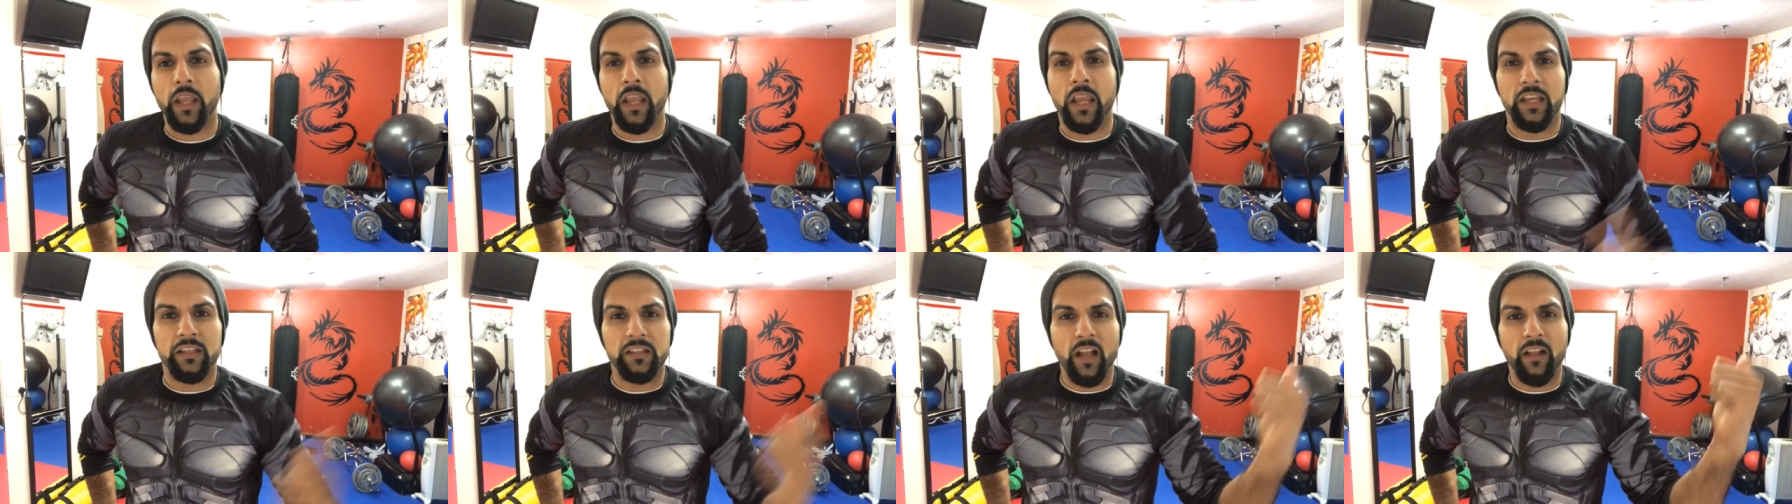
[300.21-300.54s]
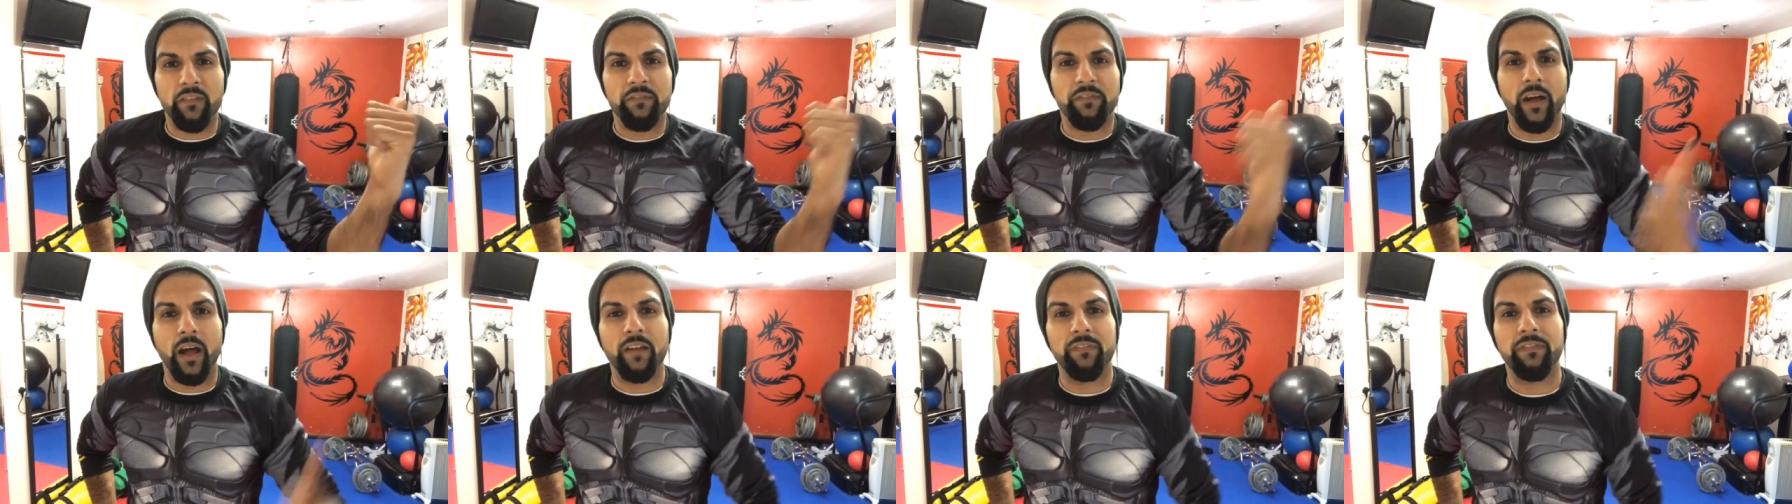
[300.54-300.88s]
is I'll
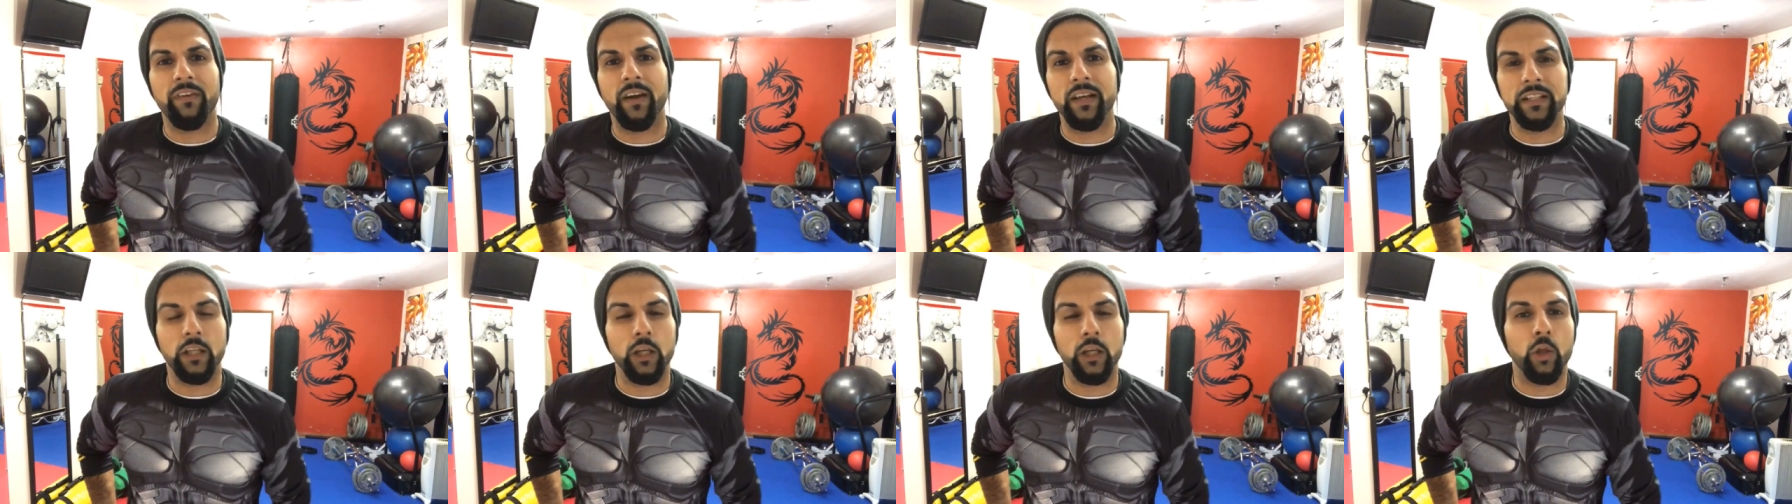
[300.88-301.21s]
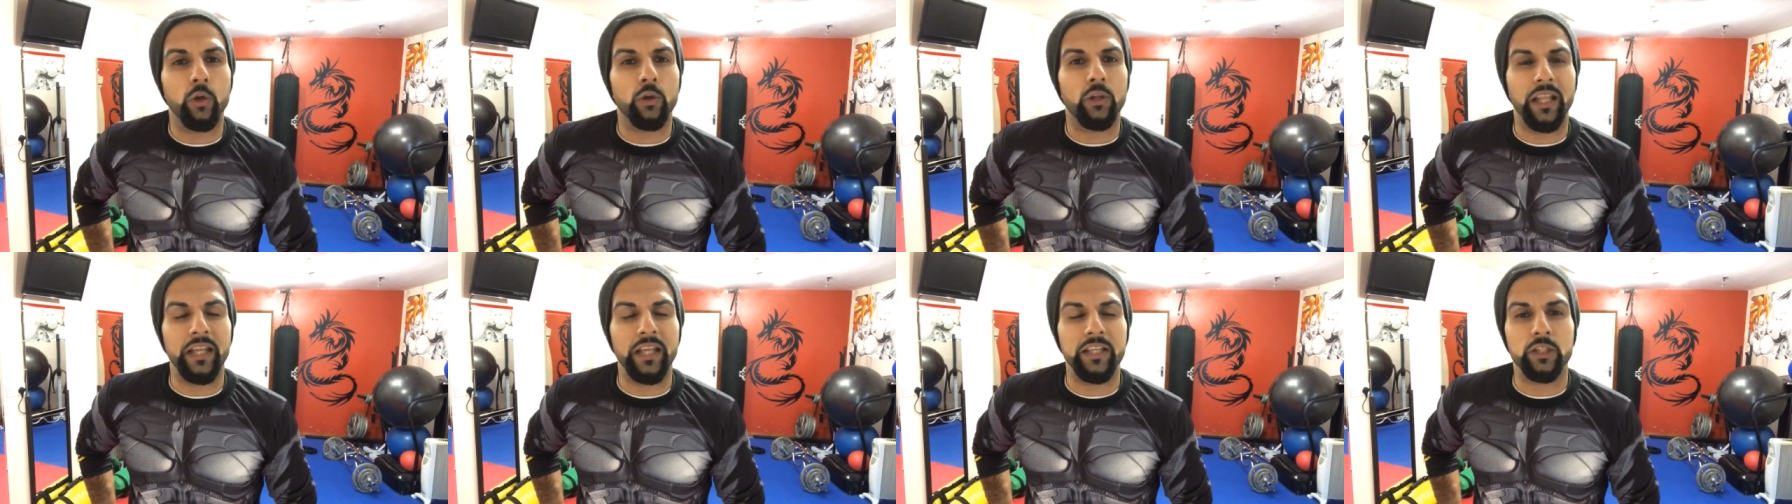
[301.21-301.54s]
find the
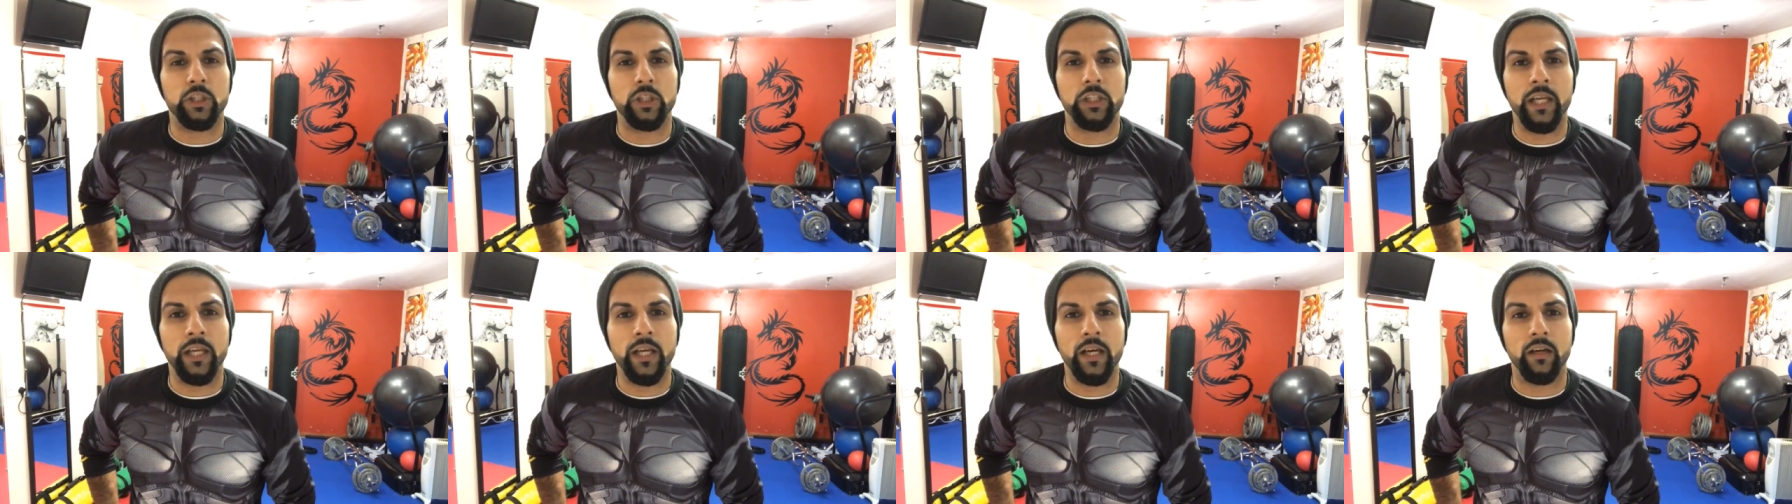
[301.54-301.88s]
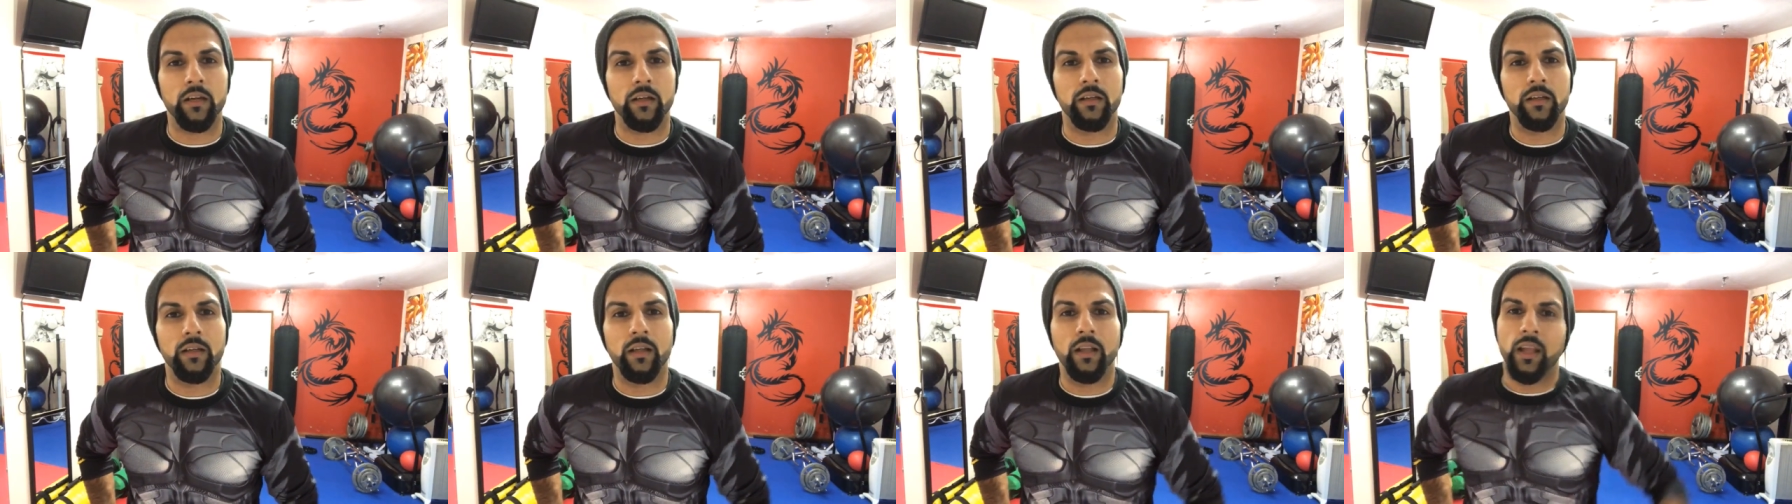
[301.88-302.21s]
local
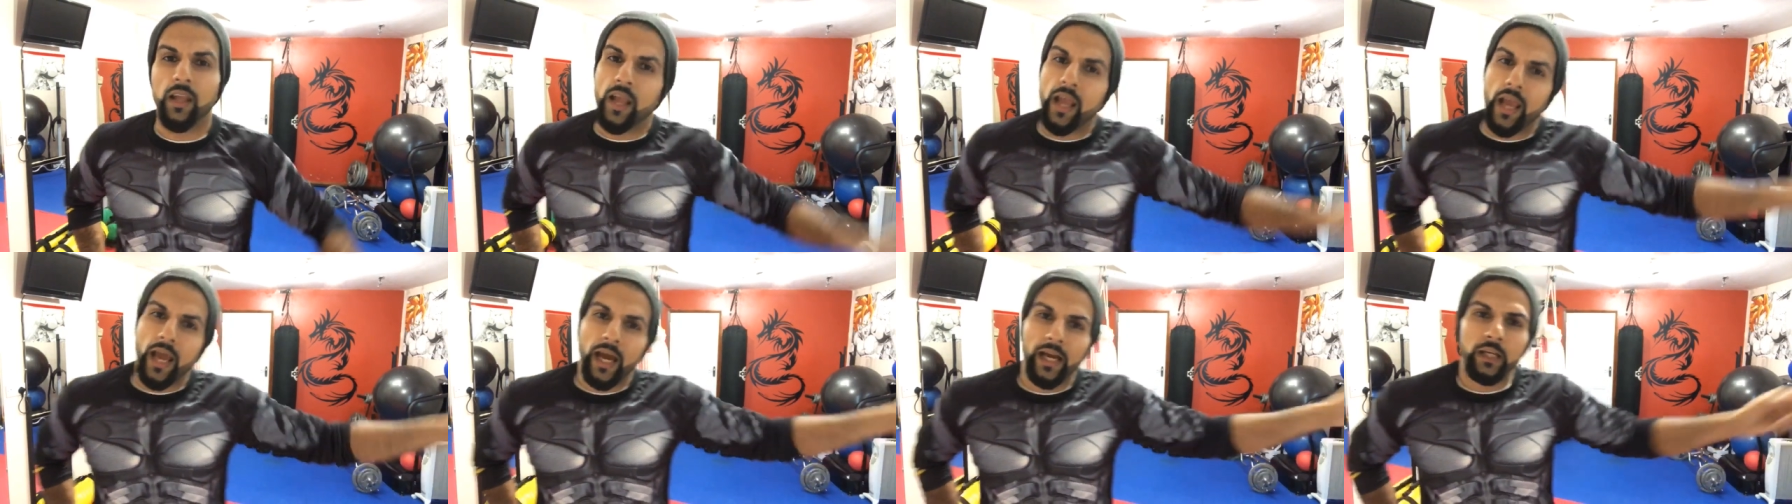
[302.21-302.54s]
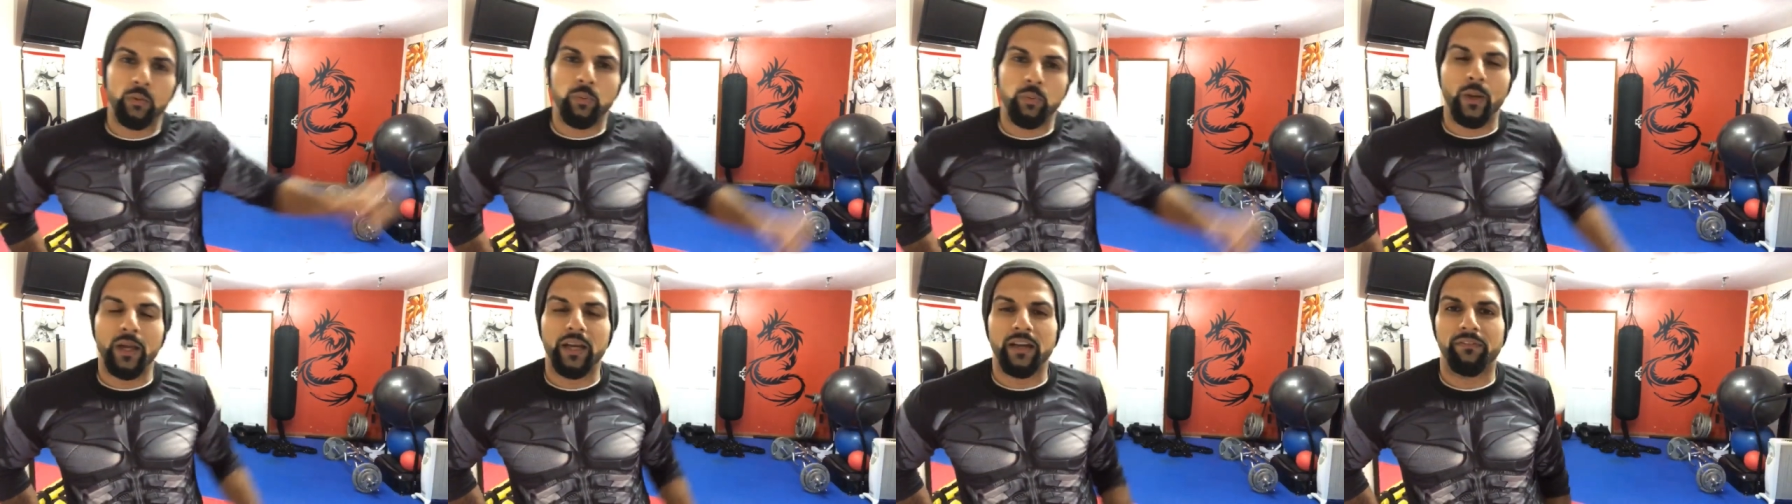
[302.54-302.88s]
engineer. And he
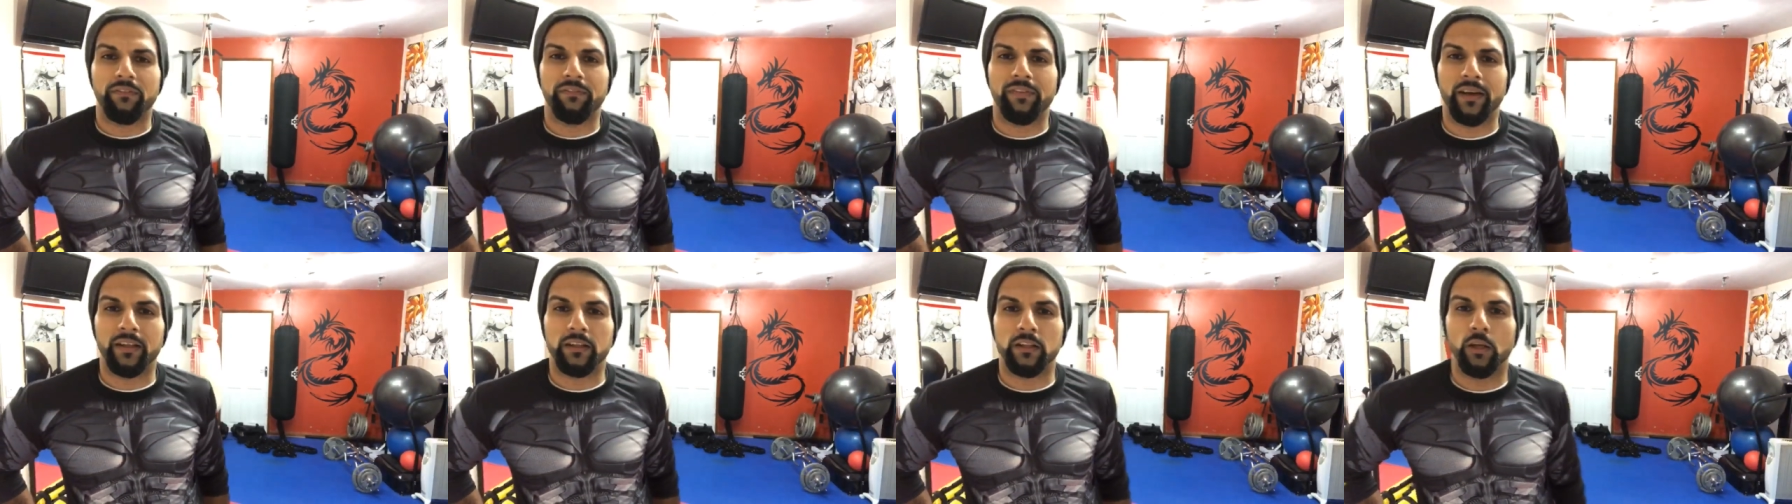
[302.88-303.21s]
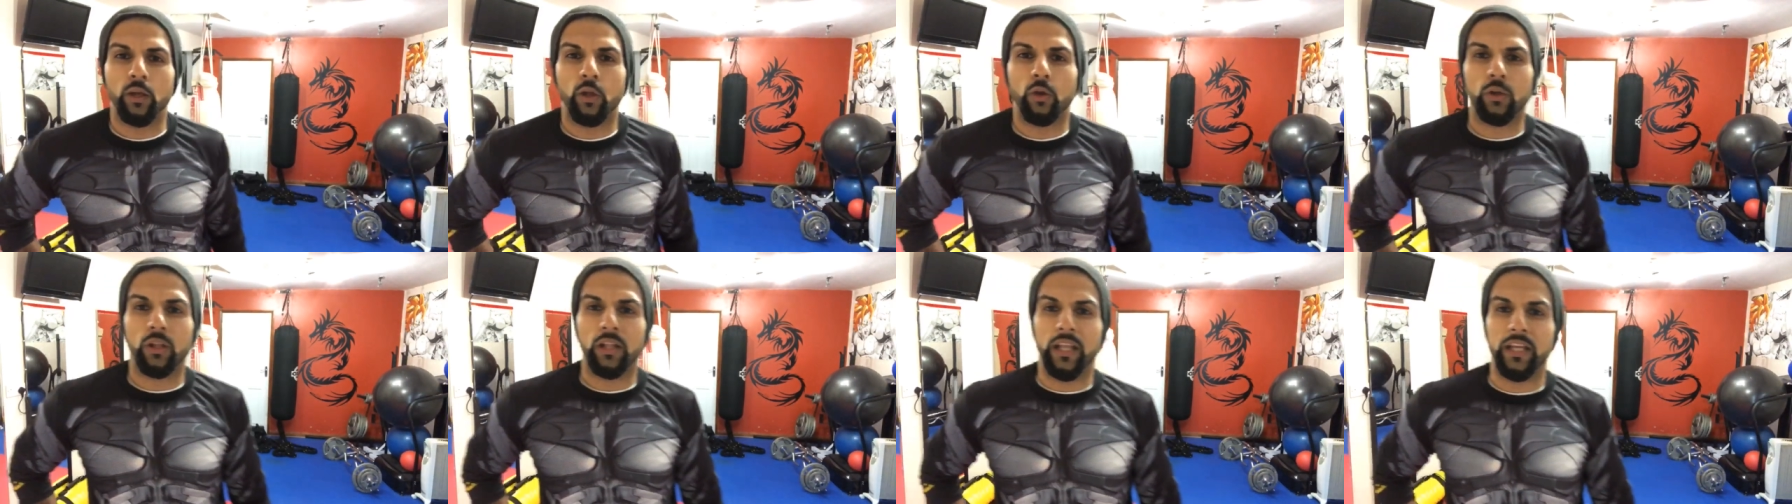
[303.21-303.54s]
went and found the
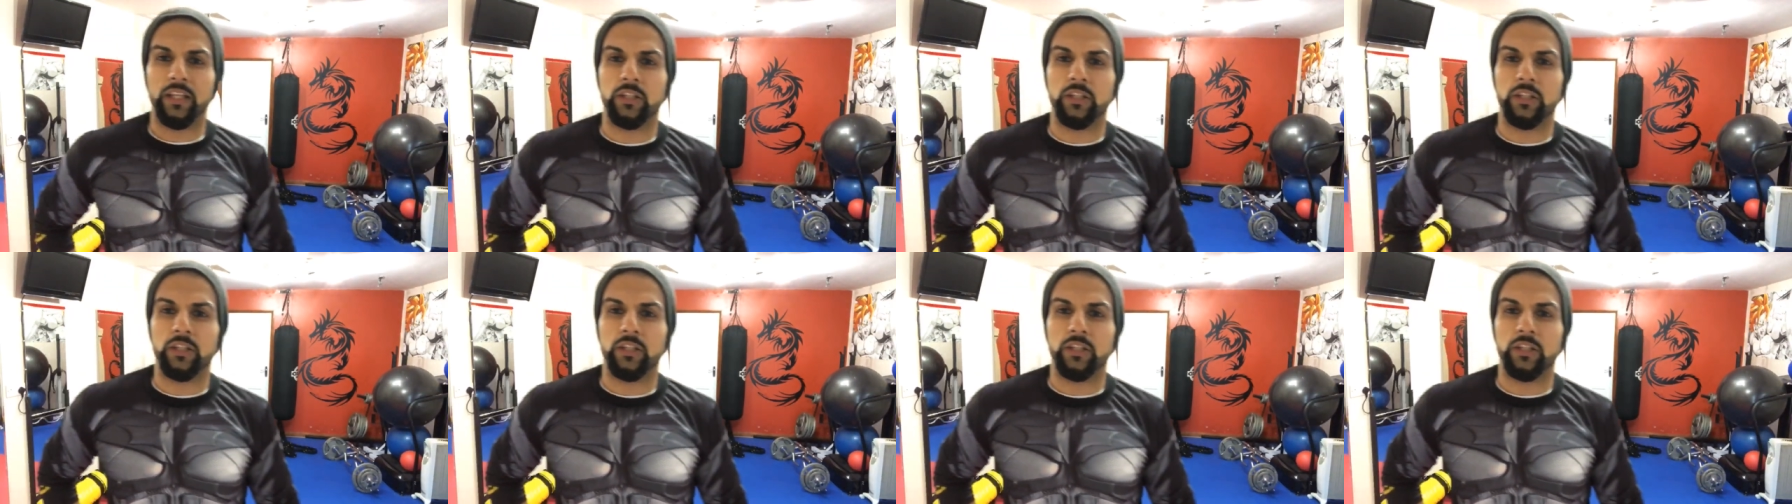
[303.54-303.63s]
local